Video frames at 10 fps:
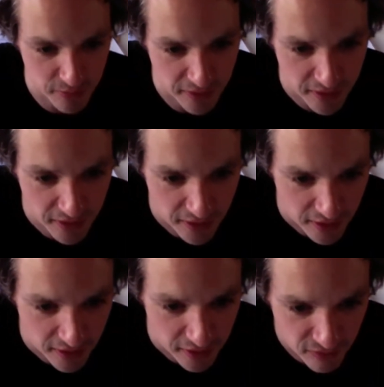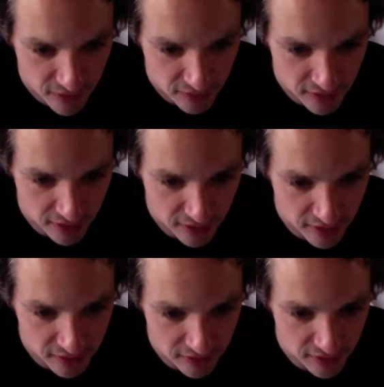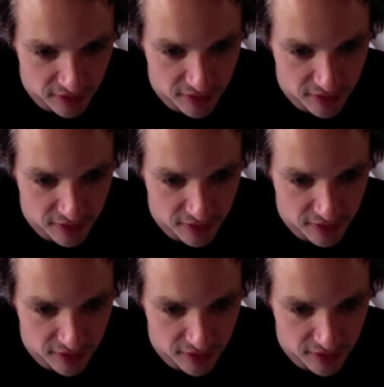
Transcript: but it's very hard to.